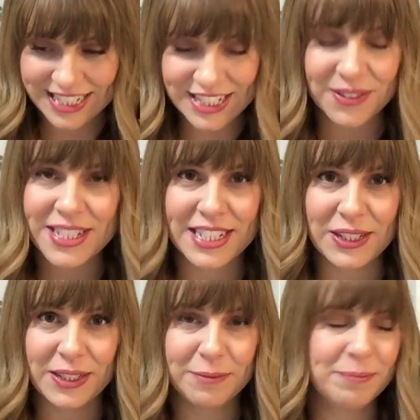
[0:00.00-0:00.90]
Seriously
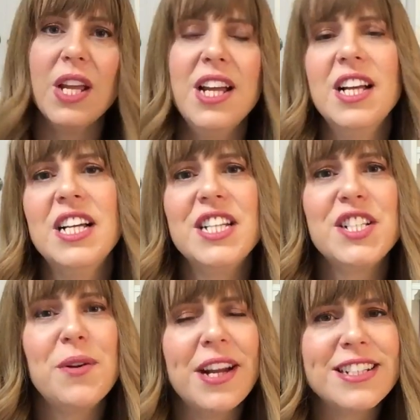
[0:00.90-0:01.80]
good.
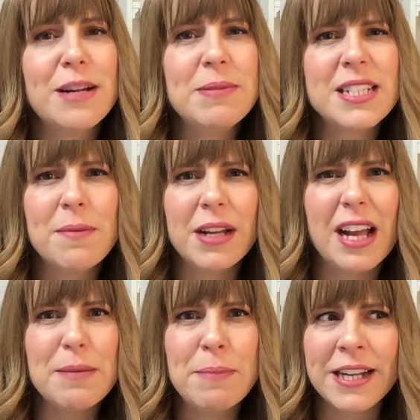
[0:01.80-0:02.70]
So next up is something
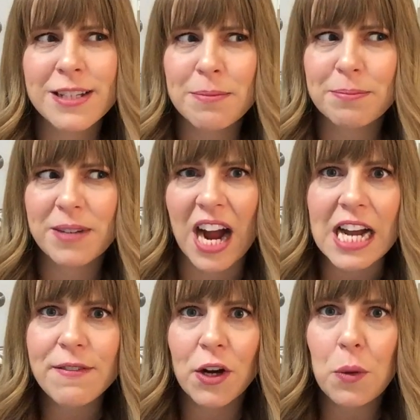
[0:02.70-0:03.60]
I picked up
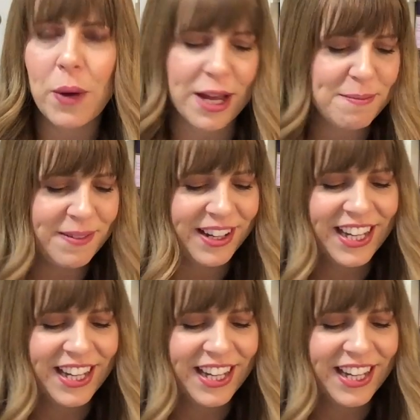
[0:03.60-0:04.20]
kind of on a whim,